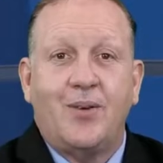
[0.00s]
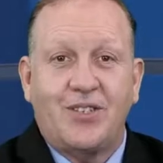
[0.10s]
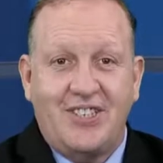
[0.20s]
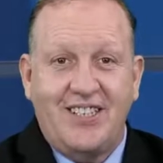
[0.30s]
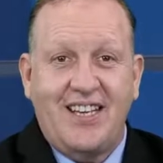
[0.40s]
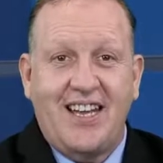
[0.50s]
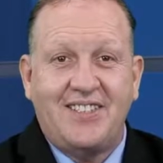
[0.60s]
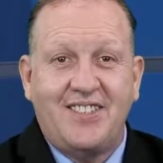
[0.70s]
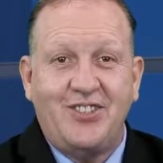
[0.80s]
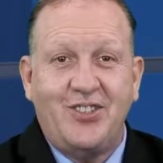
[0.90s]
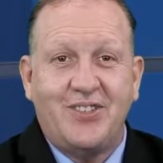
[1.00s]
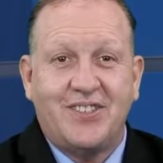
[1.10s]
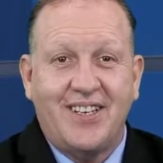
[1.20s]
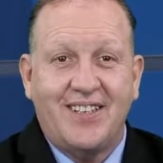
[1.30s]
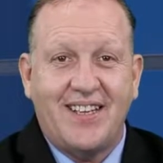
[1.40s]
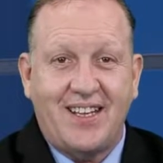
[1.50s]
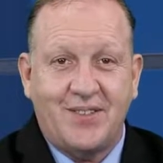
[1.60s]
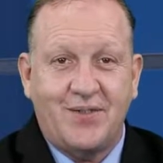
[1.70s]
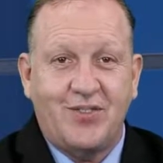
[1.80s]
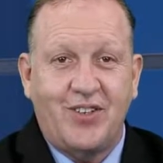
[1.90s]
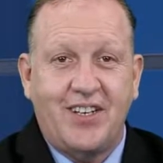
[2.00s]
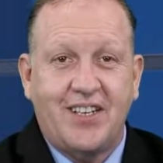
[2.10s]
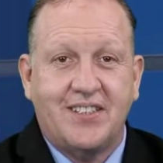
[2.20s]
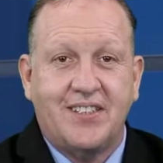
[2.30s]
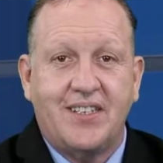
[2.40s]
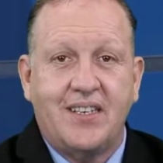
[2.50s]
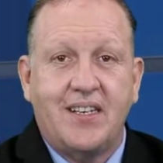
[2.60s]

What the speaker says: You're watching EAC News. Thanks for joining us.